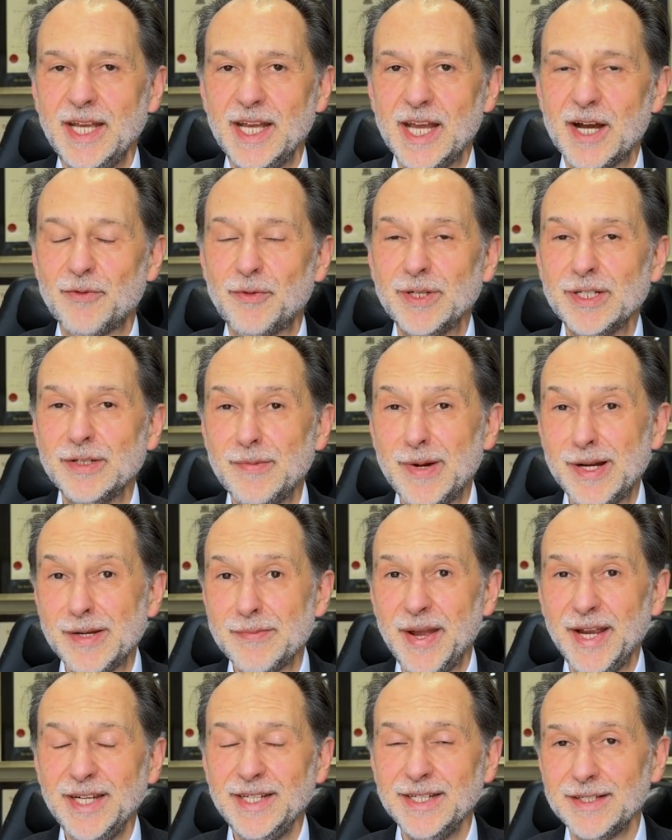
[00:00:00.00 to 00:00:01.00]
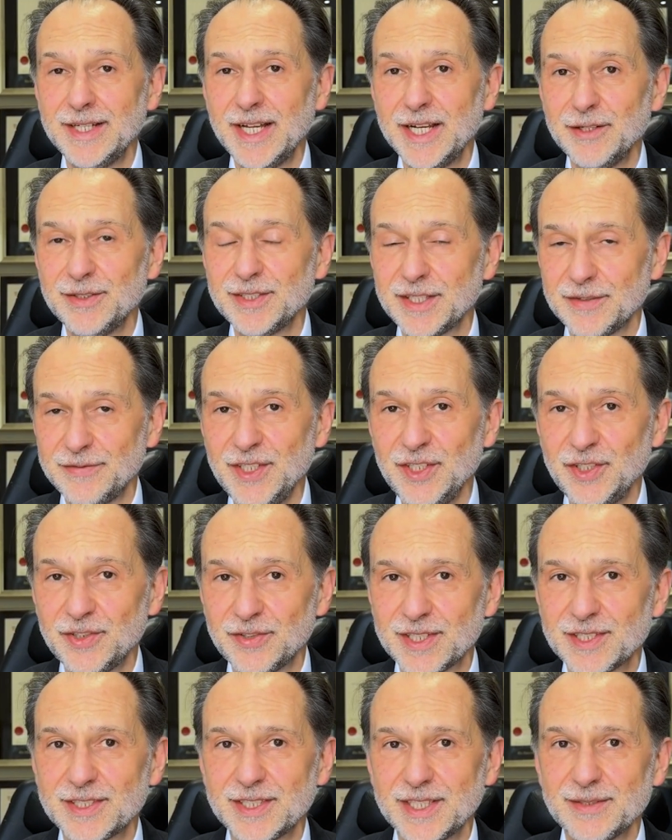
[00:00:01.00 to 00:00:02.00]
And one of my main areas of
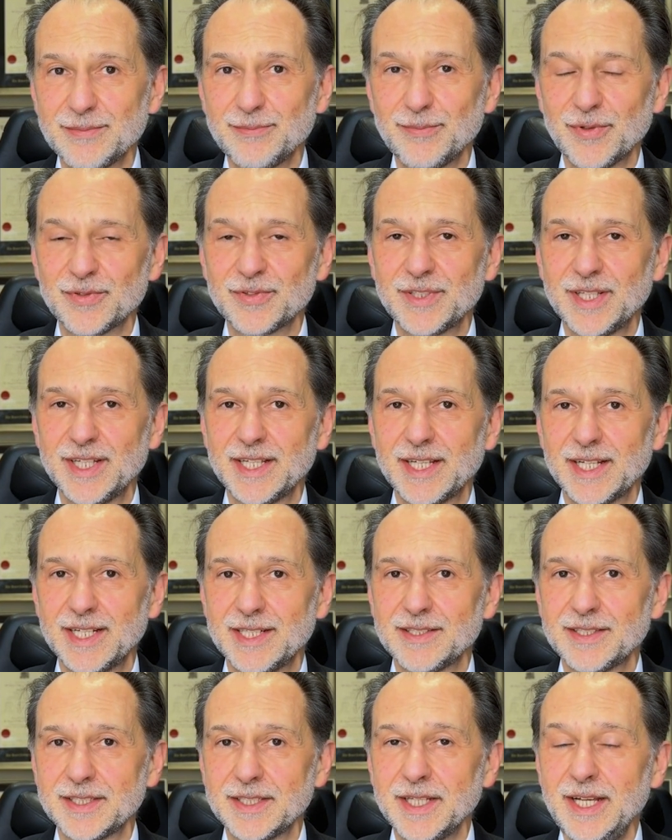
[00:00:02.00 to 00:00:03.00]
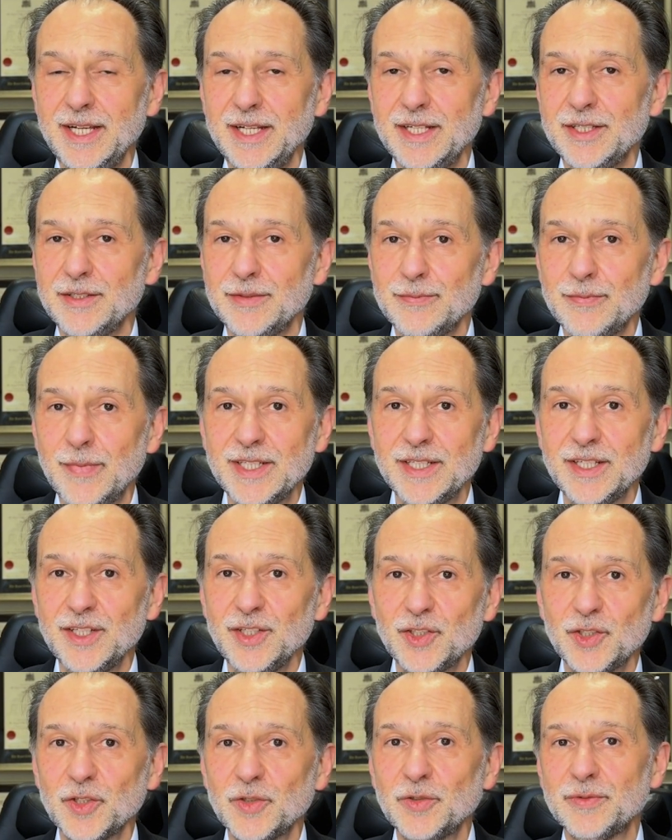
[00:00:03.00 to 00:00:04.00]
interest is prostate cancer, making
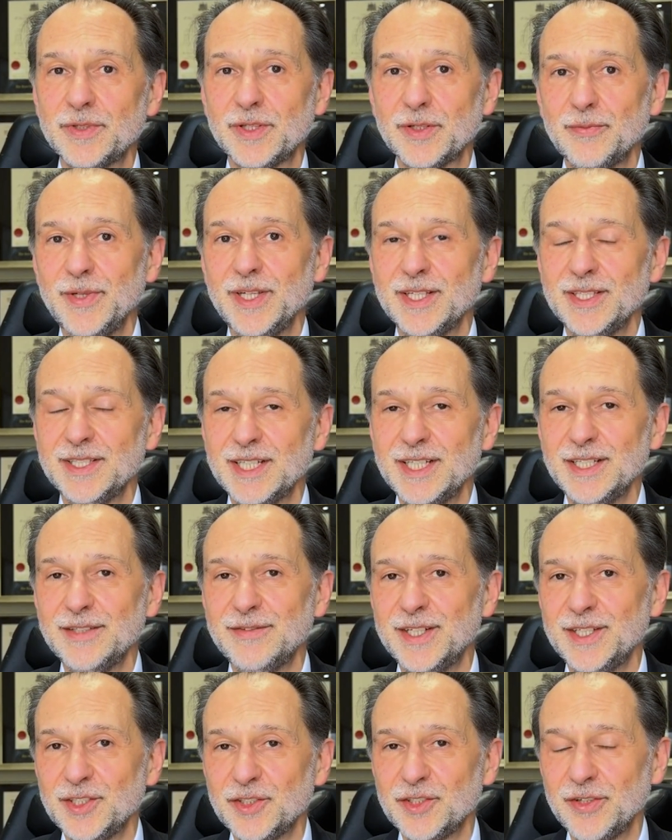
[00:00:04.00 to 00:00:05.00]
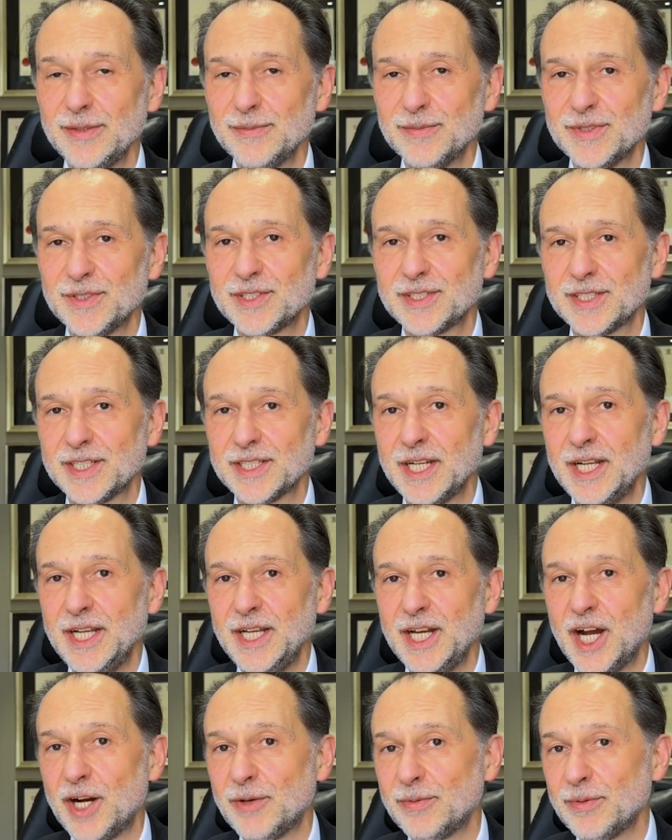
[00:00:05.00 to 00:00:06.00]
sure that we can deliver treatments that
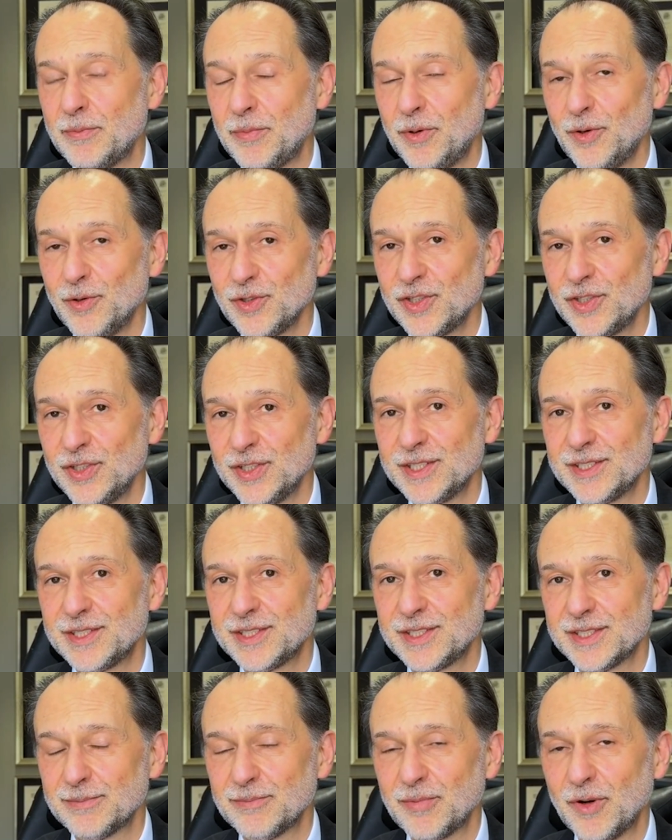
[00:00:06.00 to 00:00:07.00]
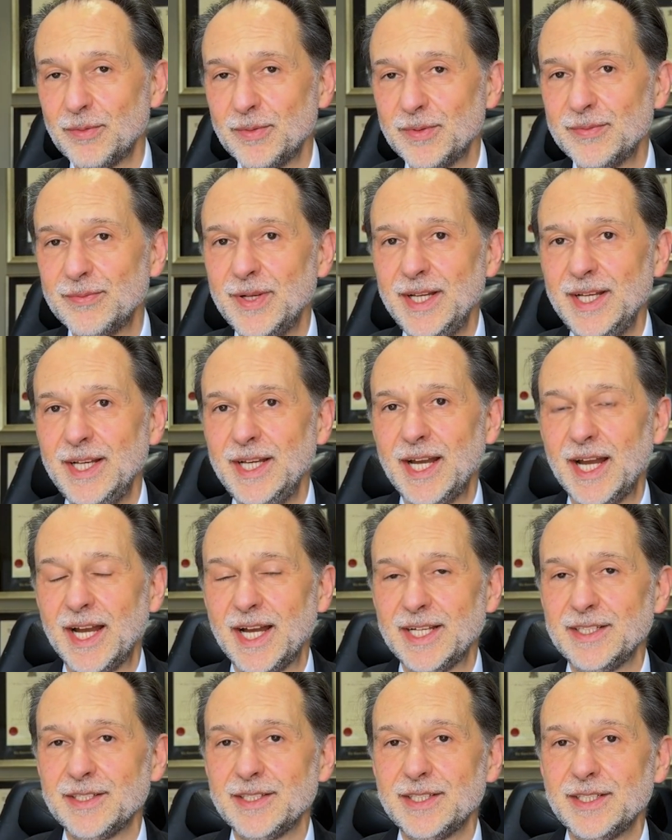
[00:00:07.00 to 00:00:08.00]
are proportionate to the problem
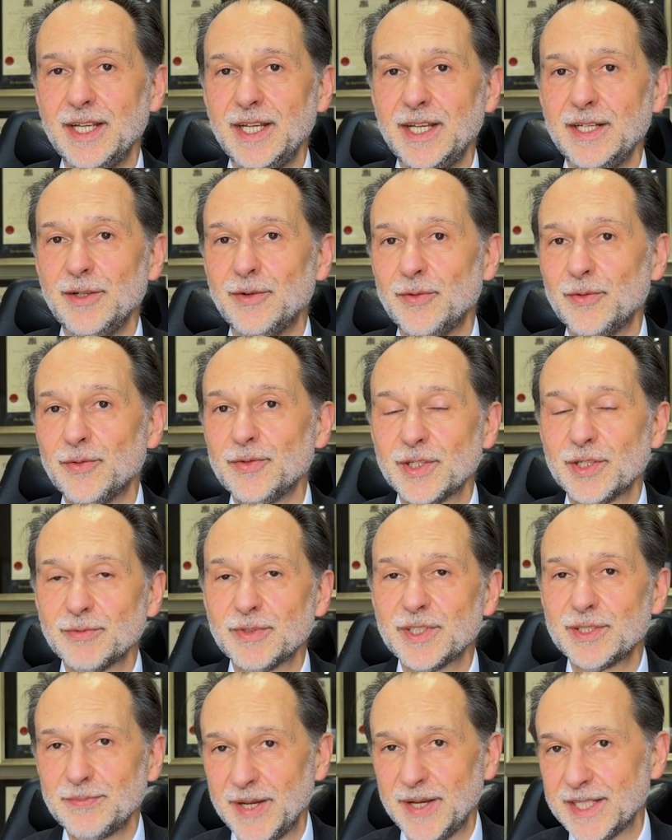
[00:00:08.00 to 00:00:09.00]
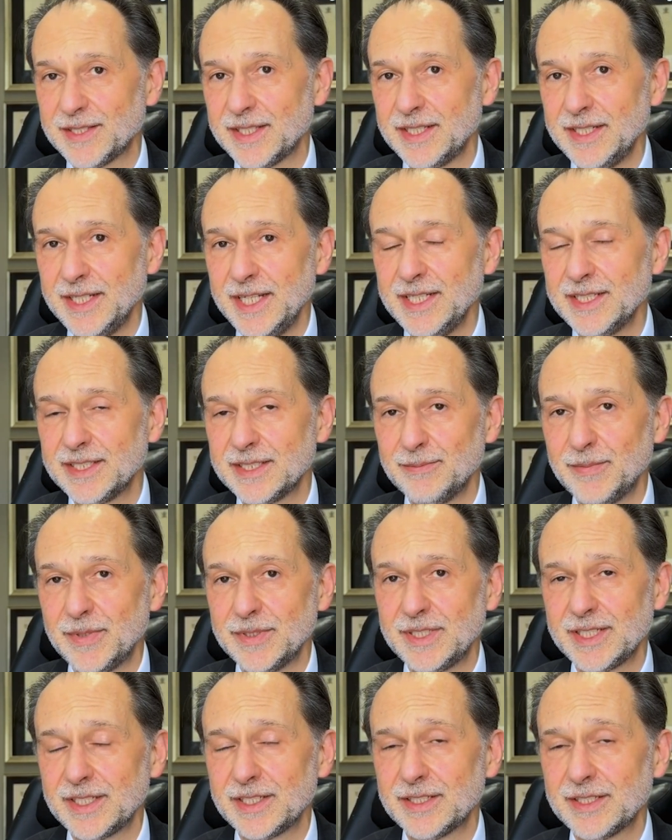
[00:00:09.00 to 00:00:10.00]
and also respect the needs and
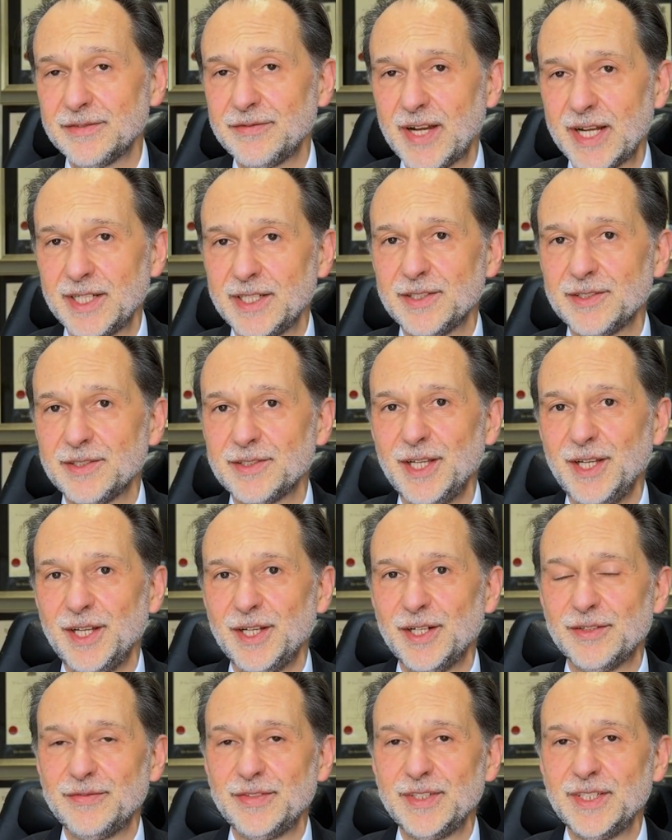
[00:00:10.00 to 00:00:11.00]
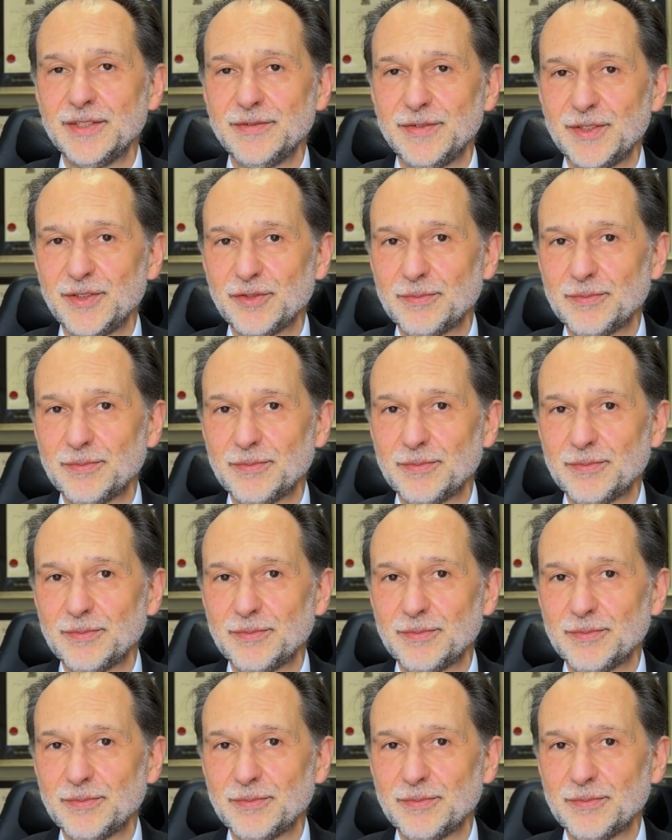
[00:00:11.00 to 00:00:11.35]
particular values of individual